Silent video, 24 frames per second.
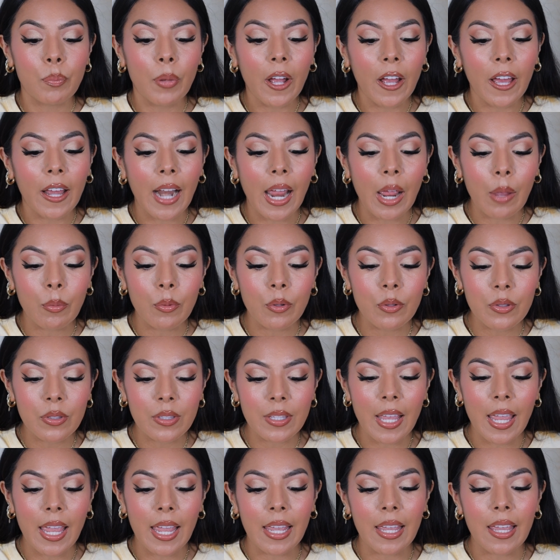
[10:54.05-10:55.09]
But I will
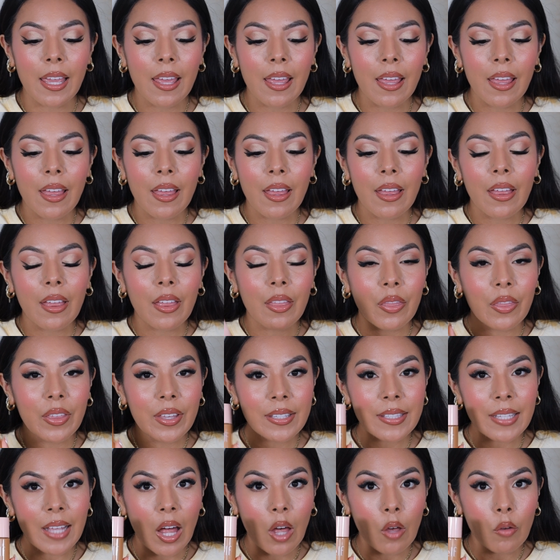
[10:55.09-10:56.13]
say
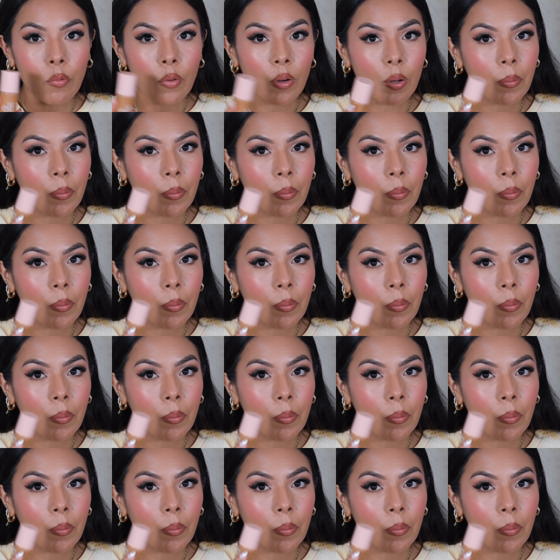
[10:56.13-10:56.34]
this e.l.f.